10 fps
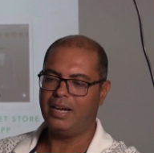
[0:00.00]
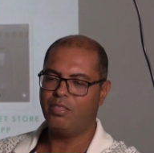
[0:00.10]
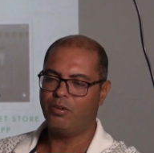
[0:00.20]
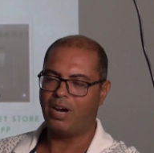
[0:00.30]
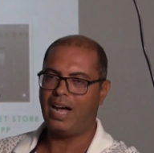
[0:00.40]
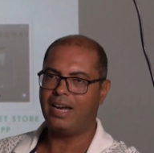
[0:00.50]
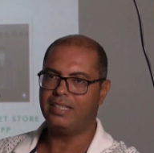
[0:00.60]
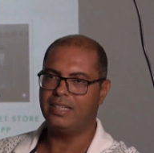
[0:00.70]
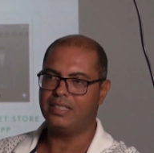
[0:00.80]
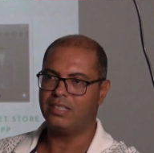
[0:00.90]
by the
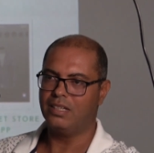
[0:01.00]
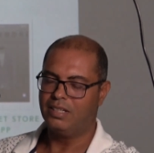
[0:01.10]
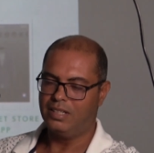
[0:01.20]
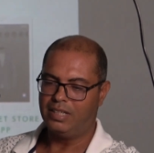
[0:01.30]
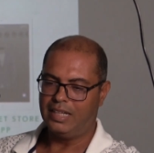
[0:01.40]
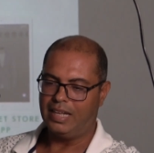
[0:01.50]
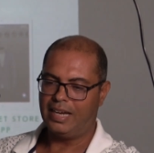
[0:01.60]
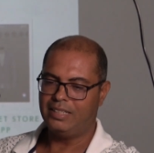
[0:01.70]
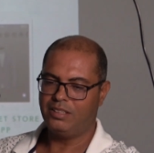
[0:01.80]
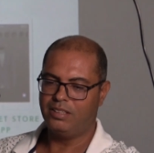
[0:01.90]
artist,
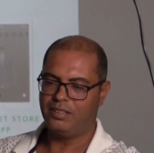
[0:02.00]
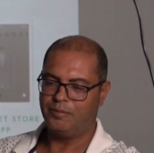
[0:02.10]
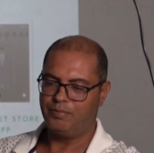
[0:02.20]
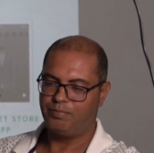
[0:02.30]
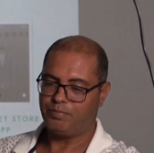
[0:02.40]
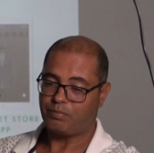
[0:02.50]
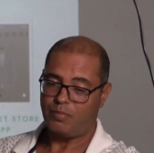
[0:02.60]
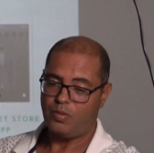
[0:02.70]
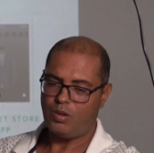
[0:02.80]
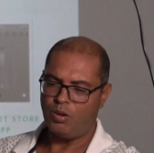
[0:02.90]
and
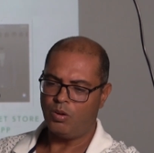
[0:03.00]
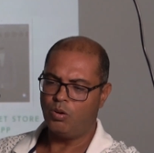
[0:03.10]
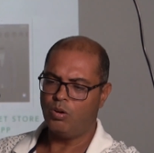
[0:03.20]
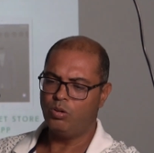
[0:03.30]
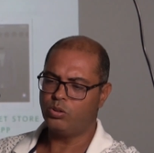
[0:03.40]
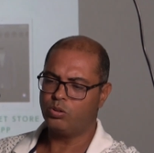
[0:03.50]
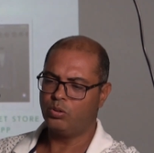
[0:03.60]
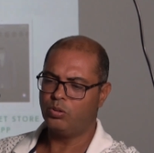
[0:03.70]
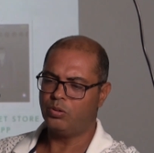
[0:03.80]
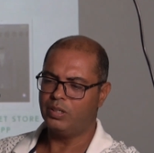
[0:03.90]

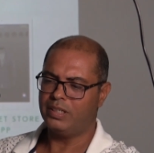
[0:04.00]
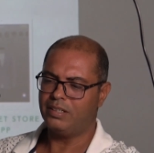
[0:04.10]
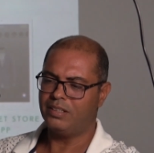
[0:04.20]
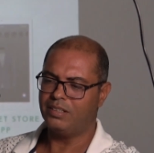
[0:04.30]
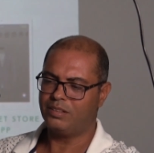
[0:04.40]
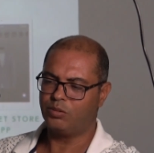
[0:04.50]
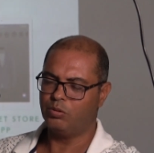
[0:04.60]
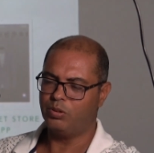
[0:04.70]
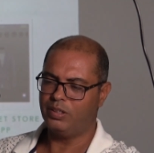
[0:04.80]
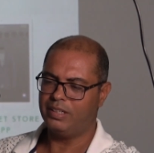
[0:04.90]
also
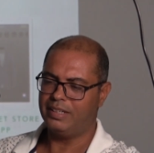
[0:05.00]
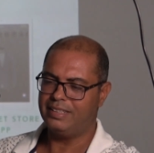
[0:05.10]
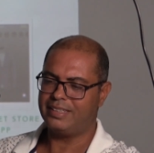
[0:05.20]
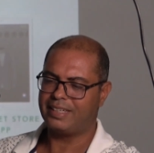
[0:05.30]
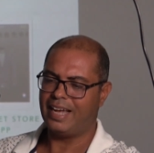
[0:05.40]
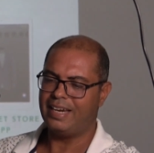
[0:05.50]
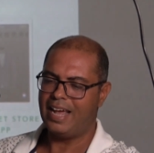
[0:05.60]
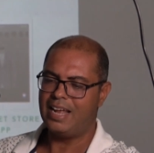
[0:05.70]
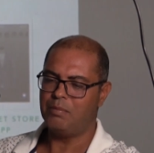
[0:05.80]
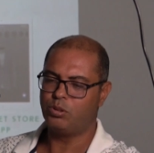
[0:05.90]
it can
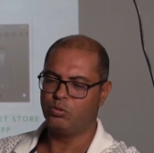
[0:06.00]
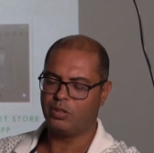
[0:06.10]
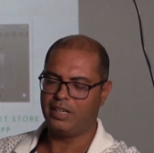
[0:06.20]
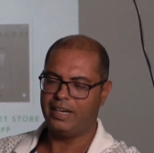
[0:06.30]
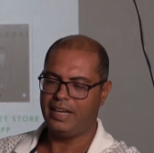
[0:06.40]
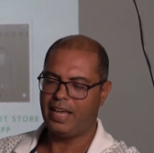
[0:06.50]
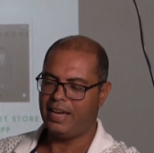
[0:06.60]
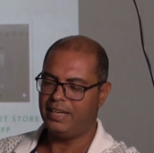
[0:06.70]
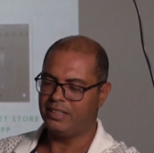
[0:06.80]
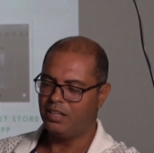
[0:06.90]
help to
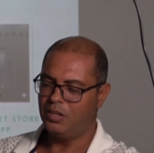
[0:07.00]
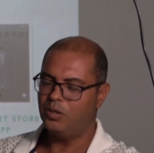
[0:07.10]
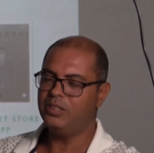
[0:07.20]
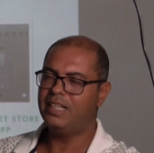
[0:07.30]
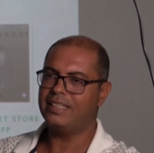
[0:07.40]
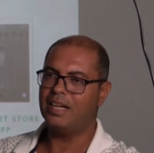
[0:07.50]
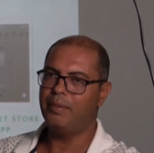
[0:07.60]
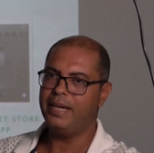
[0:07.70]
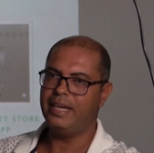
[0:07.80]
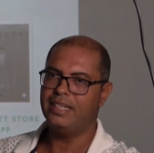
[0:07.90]
create a
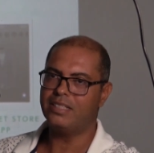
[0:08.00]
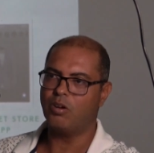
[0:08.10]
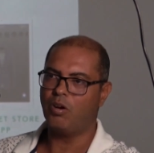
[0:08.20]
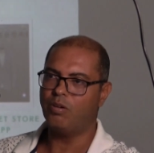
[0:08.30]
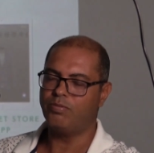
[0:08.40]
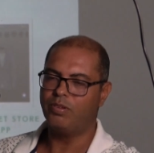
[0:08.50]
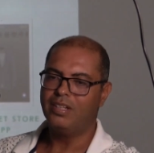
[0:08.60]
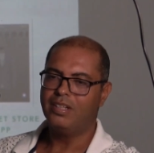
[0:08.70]
database of